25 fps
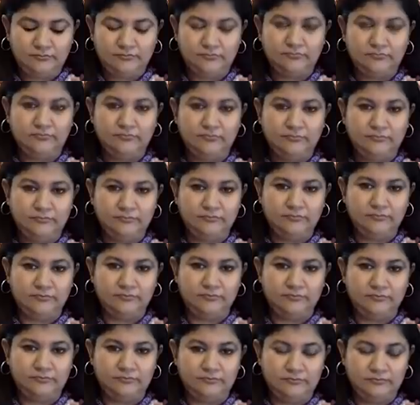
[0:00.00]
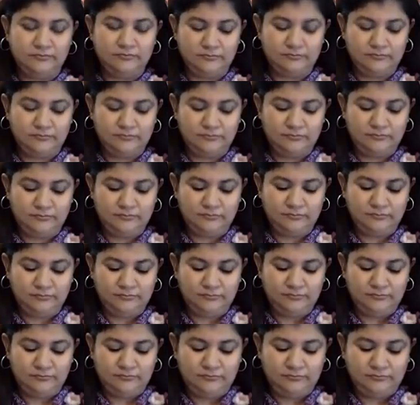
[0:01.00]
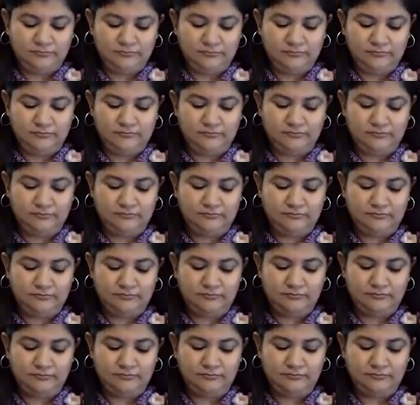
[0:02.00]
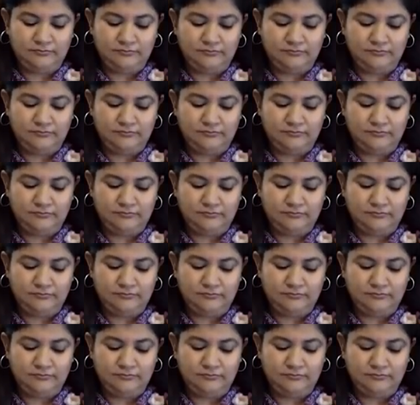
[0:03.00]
(not speaking)